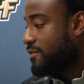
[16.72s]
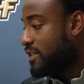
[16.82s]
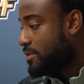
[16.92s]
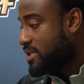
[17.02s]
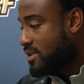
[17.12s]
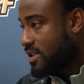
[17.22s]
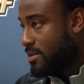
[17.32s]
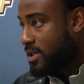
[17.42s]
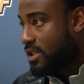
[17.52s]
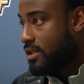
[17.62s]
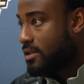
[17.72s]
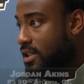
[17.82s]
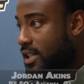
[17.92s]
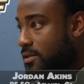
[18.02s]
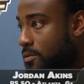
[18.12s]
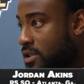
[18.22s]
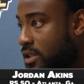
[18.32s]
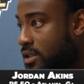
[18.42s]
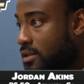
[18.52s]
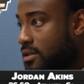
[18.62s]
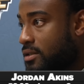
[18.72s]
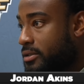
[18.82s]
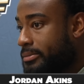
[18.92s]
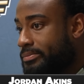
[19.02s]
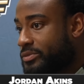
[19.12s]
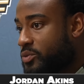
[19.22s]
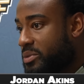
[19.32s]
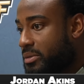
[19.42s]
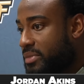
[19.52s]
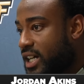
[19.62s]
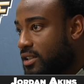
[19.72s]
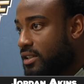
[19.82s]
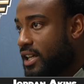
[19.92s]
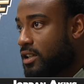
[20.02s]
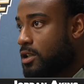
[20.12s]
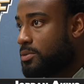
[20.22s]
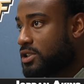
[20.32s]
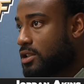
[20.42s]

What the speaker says: I feel like we just came together and got the win. We've been battling, had a couple